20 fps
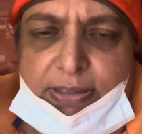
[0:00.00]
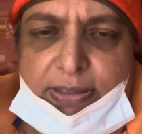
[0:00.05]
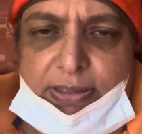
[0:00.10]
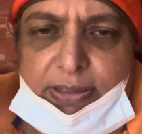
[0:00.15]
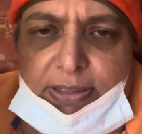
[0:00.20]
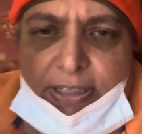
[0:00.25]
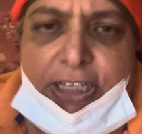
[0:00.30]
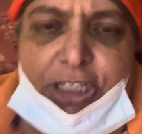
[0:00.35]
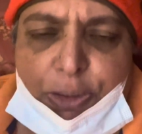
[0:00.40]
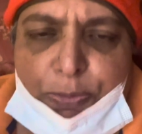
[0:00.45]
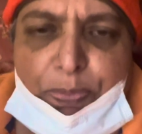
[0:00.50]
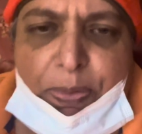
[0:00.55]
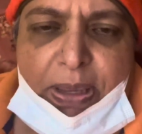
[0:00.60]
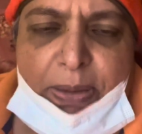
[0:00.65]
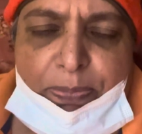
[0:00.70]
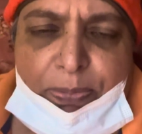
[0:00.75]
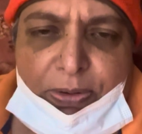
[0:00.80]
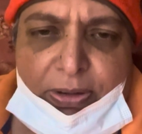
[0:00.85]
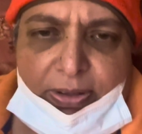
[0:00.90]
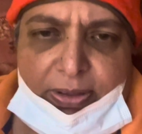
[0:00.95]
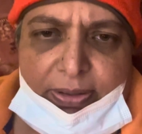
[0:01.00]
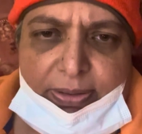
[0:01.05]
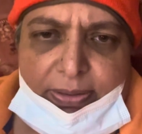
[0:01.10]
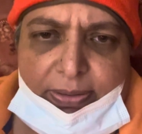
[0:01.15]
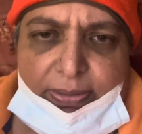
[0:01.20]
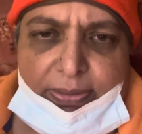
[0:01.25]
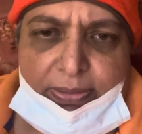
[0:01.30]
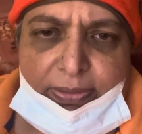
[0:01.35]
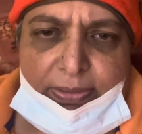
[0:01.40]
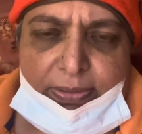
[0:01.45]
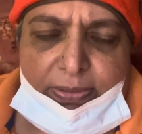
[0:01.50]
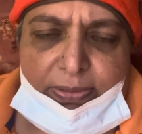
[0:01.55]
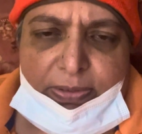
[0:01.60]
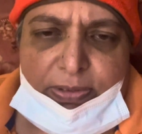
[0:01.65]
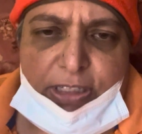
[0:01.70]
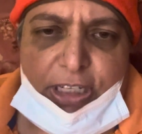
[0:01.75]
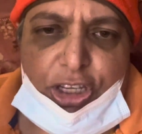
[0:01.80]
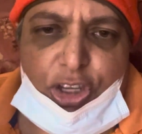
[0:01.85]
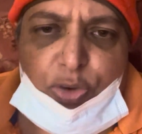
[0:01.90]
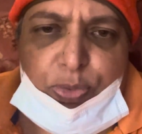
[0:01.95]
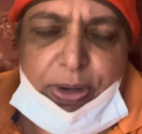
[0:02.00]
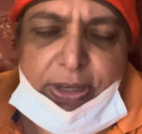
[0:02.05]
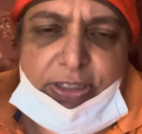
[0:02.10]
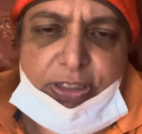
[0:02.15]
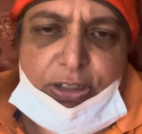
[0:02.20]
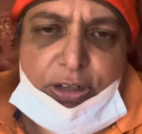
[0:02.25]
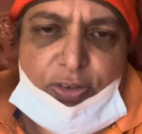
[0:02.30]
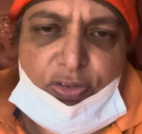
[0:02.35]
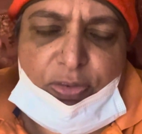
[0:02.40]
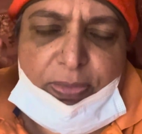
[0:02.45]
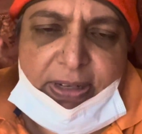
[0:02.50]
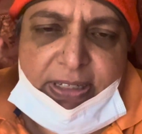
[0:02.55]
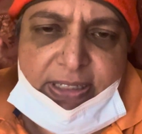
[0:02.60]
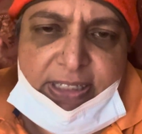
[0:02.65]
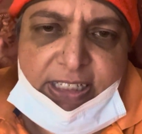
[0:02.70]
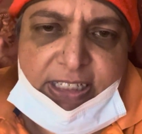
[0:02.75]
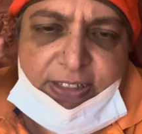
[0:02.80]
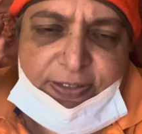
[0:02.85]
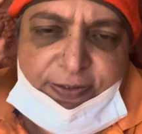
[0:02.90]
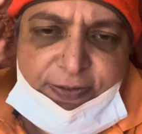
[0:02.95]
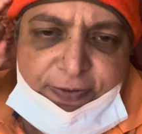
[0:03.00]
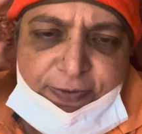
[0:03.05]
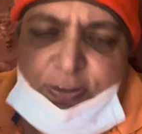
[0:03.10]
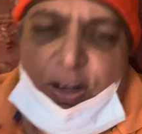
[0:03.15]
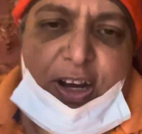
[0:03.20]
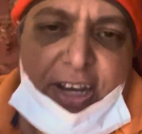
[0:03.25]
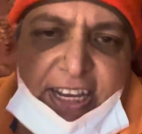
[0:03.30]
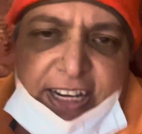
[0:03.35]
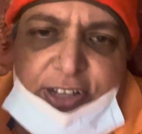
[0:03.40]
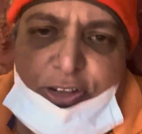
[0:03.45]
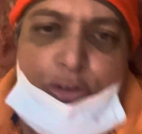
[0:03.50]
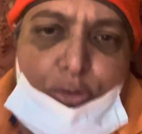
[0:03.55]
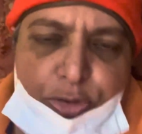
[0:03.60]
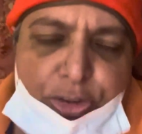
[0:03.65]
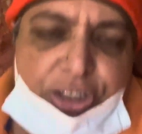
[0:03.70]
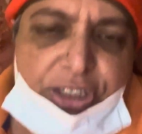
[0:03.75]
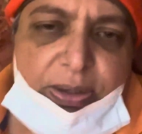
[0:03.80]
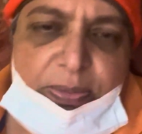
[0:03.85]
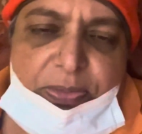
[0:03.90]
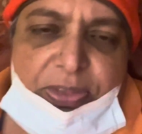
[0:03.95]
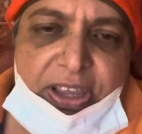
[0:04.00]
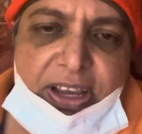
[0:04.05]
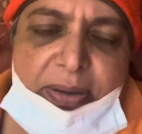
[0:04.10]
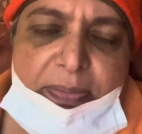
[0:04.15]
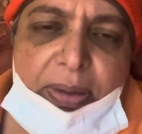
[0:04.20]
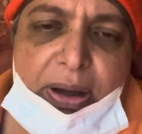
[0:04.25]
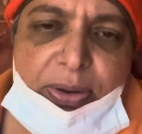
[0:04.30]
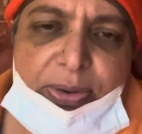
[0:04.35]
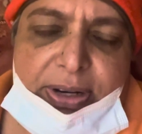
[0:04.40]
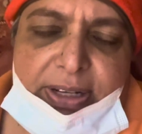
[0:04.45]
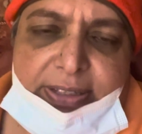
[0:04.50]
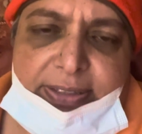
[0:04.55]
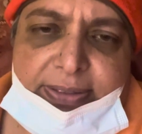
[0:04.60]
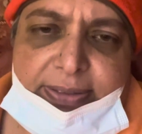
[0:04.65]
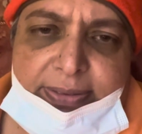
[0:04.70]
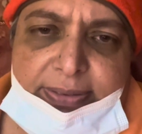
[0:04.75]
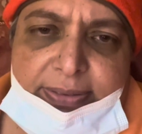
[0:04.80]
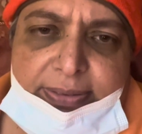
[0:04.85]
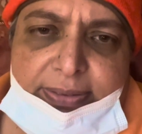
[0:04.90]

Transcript: These people the US government need to fucking do something about it.